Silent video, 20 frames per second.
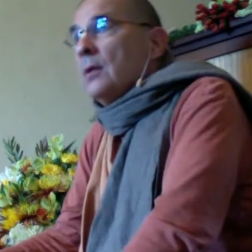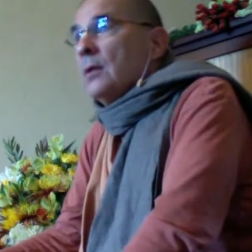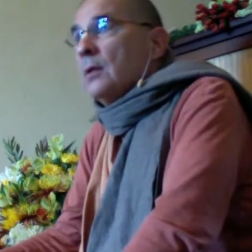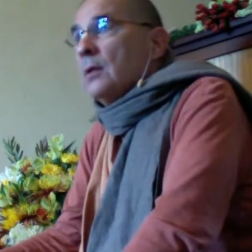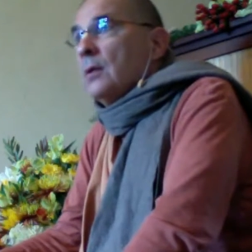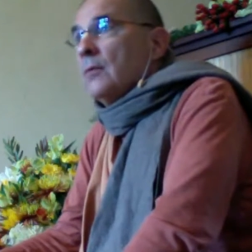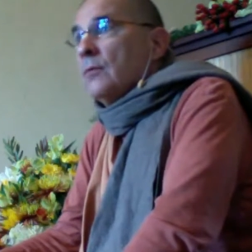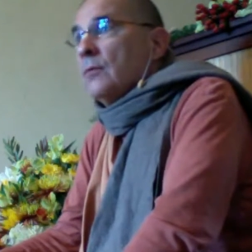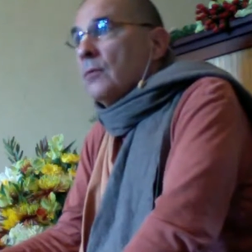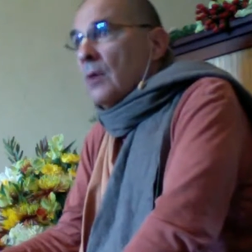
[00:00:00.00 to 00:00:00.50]

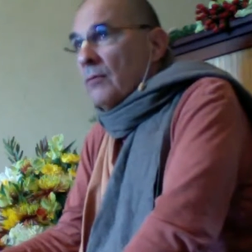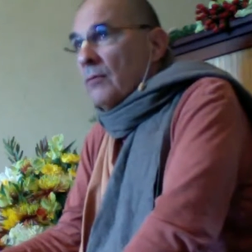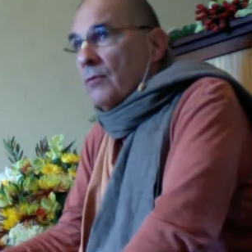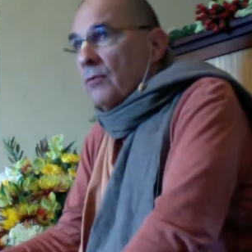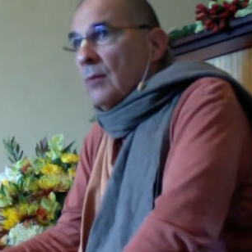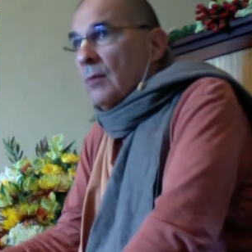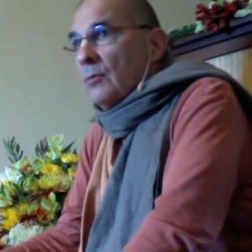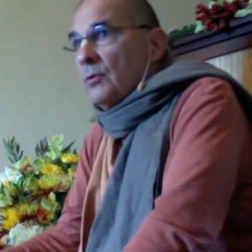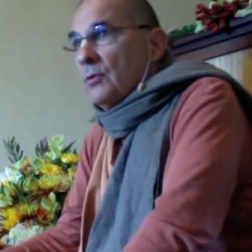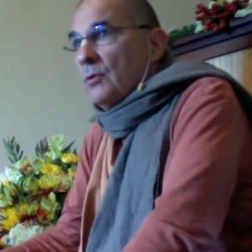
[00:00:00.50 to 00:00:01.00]
like
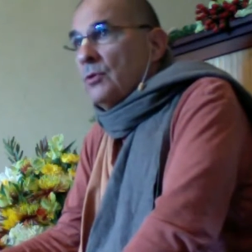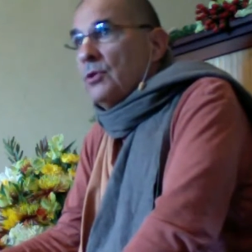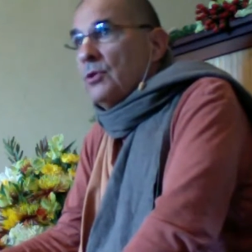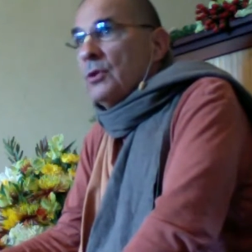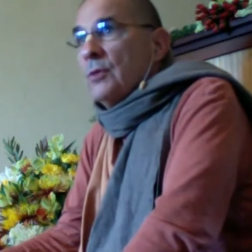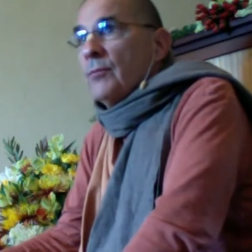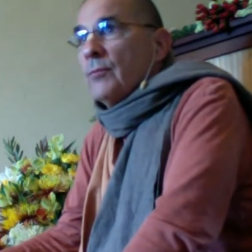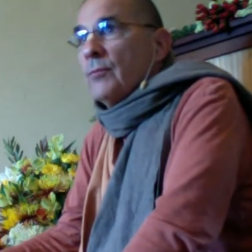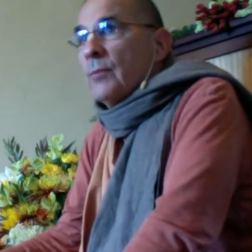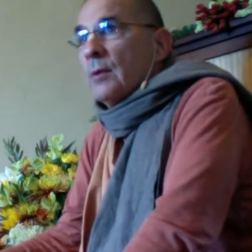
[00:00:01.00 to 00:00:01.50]

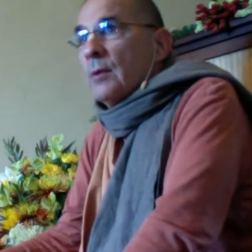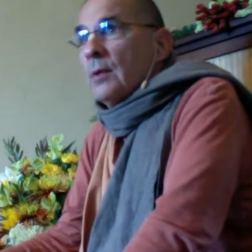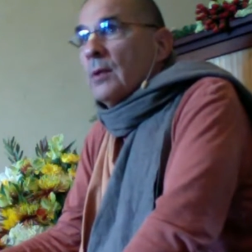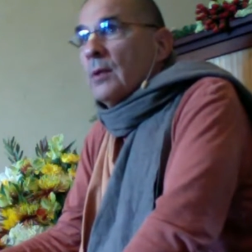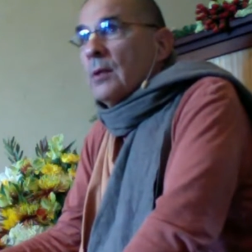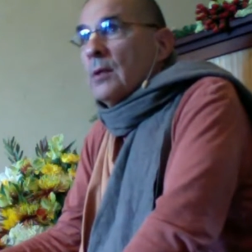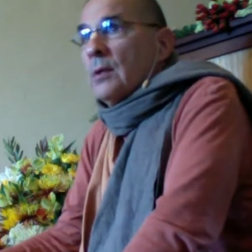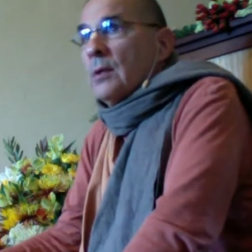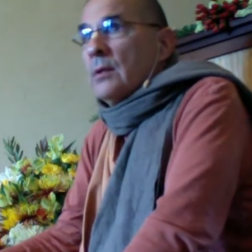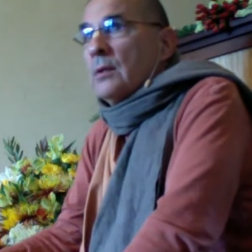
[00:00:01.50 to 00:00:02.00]
Ramanuja,
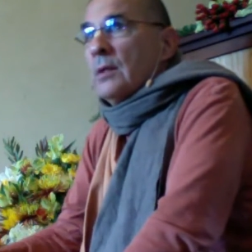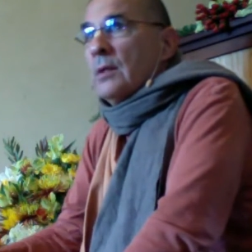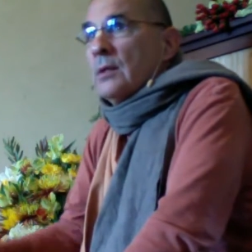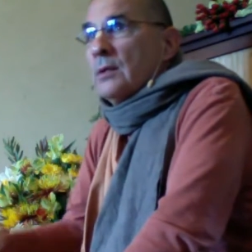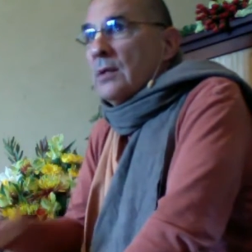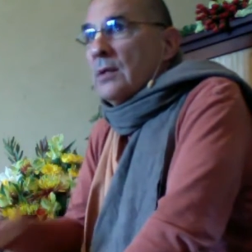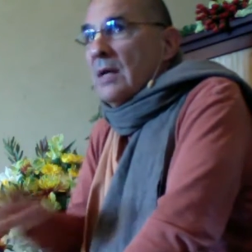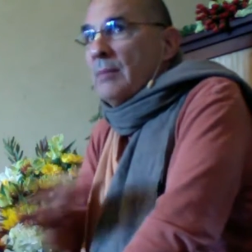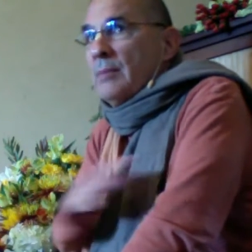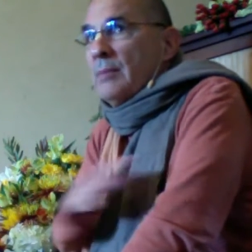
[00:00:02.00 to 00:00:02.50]
the
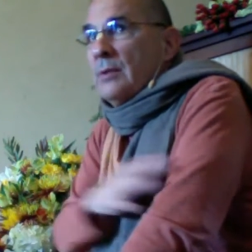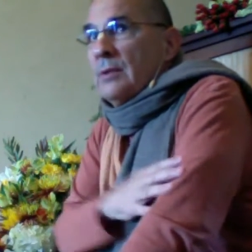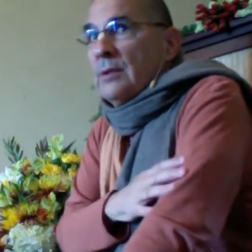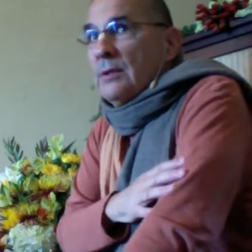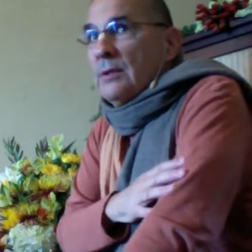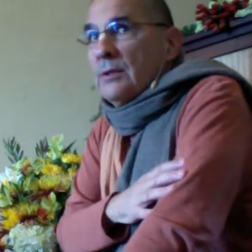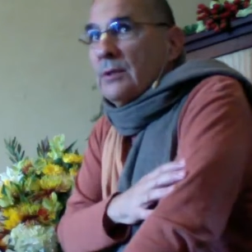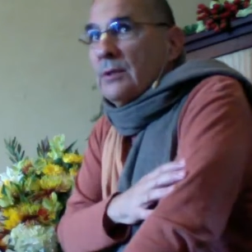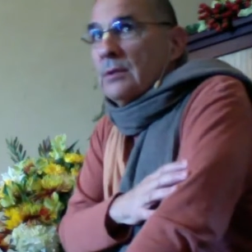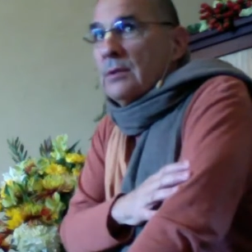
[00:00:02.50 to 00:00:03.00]
tapa
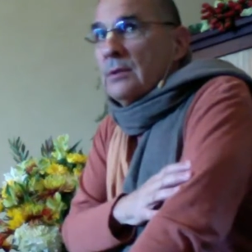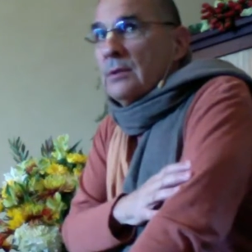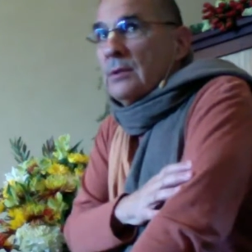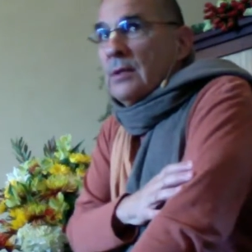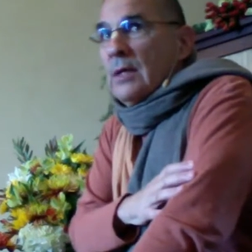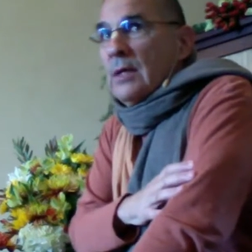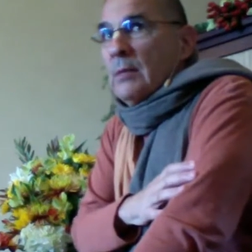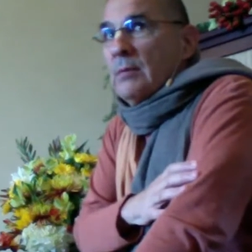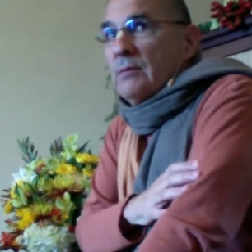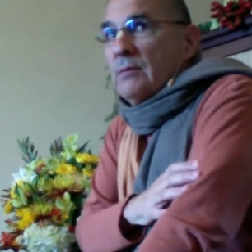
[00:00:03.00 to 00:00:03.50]
is the
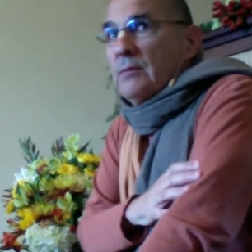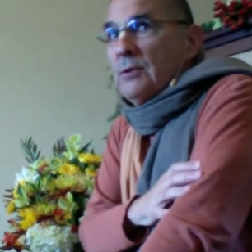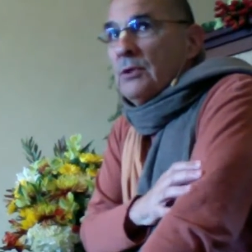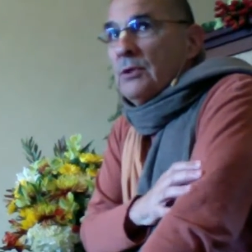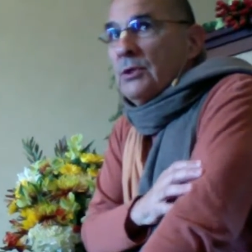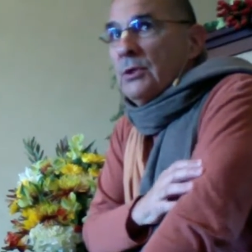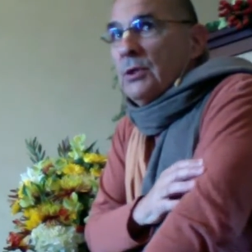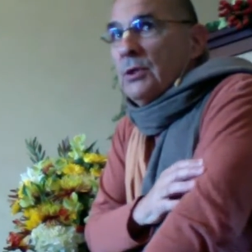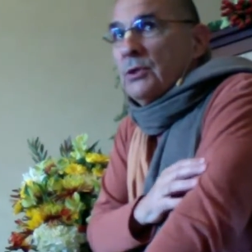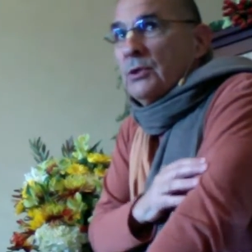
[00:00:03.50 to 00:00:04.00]
time of
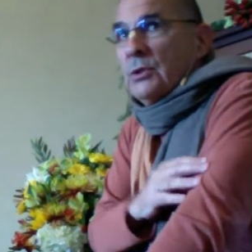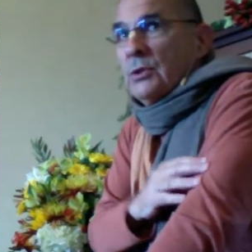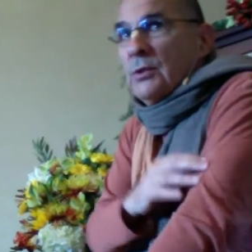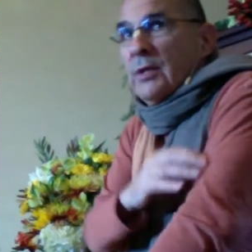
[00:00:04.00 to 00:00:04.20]
initiation.